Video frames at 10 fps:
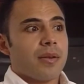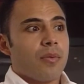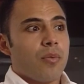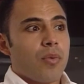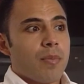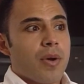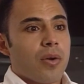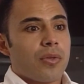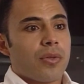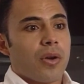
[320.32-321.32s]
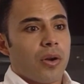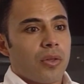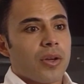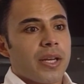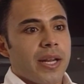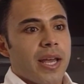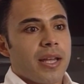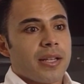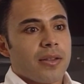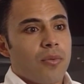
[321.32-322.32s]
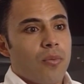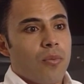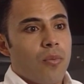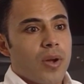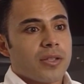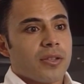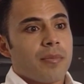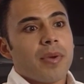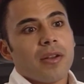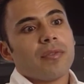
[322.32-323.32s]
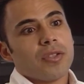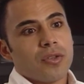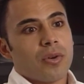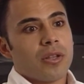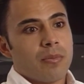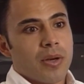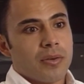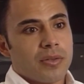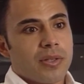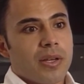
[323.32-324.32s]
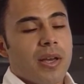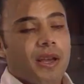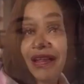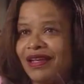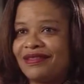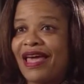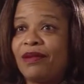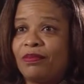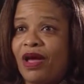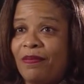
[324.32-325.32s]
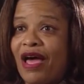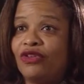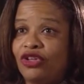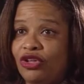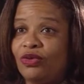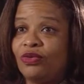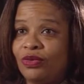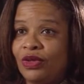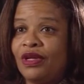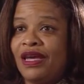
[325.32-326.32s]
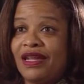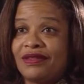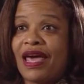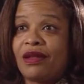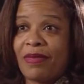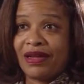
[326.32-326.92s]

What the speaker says: We both are looking at what's going to benefit Jordan the most. It's not about you and it's not about